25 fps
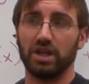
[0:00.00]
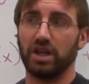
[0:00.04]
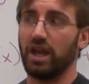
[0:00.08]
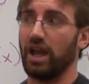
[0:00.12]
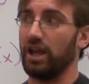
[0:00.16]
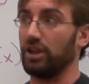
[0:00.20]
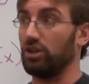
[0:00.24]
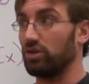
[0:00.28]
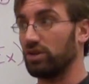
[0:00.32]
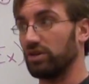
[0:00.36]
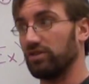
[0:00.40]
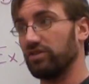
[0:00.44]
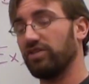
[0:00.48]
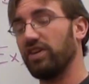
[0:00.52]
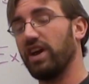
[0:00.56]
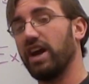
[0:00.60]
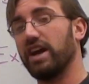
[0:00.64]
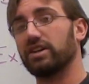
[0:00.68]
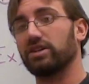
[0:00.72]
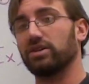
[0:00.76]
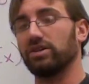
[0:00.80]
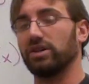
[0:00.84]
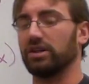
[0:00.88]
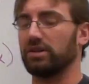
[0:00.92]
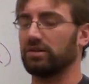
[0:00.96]
And you can
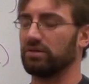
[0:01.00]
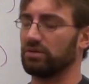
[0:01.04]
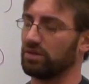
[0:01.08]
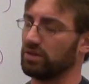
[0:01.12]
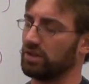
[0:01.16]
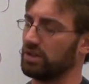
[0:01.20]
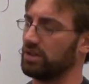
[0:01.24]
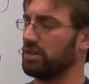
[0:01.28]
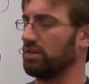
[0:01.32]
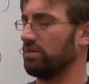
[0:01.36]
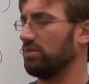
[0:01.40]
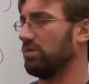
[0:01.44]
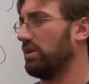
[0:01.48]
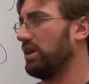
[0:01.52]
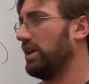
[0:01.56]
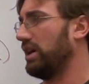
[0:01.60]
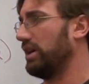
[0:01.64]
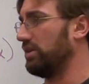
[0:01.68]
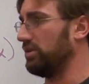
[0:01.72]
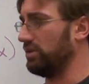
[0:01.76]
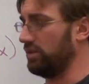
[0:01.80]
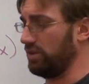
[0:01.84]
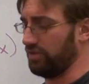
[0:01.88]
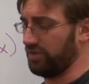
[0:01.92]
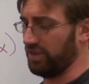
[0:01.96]
factor it. They say, well, I
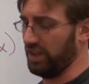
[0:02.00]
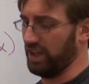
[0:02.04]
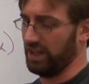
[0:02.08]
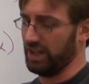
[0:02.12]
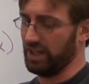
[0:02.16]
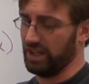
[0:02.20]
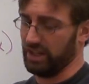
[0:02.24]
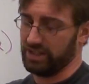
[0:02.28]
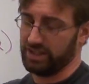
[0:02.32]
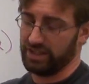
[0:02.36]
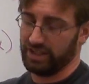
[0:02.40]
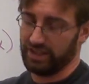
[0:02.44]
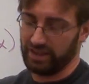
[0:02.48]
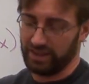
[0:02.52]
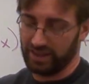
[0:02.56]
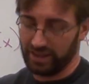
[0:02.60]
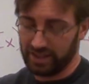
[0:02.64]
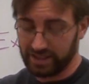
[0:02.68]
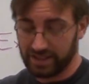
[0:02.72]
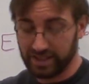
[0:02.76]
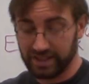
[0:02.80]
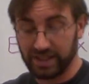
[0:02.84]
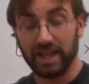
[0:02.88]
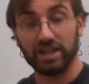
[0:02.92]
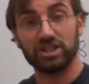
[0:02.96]
don't know if that is. And
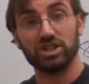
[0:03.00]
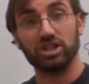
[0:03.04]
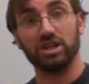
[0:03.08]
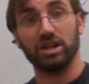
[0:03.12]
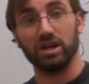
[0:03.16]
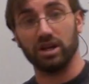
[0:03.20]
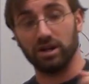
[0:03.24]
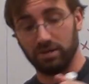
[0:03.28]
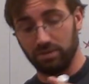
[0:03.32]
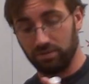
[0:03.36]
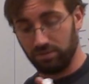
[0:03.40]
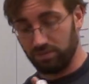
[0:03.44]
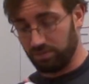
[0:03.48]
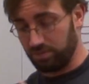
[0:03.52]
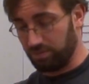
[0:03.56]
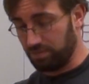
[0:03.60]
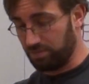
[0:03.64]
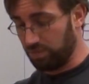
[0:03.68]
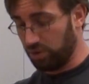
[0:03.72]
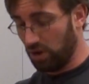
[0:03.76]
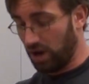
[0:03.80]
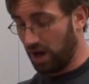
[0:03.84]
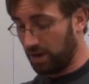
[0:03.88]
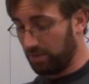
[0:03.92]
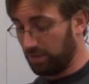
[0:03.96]
this is actually a
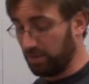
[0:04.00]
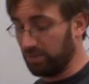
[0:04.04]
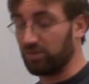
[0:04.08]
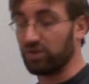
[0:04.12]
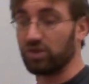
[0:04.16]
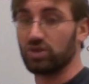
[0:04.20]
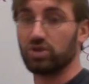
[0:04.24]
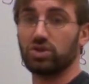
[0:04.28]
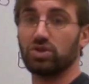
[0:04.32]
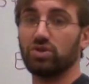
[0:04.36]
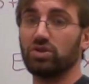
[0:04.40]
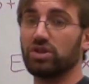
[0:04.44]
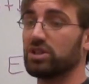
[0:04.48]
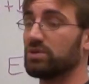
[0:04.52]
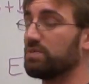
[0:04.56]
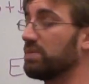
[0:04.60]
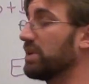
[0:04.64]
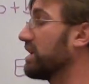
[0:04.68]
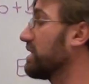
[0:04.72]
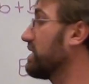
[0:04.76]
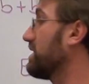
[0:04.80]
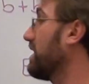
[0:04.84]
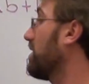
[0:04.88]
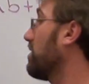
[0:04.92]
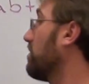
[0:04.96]
problem for students
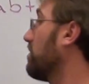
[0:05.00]
because they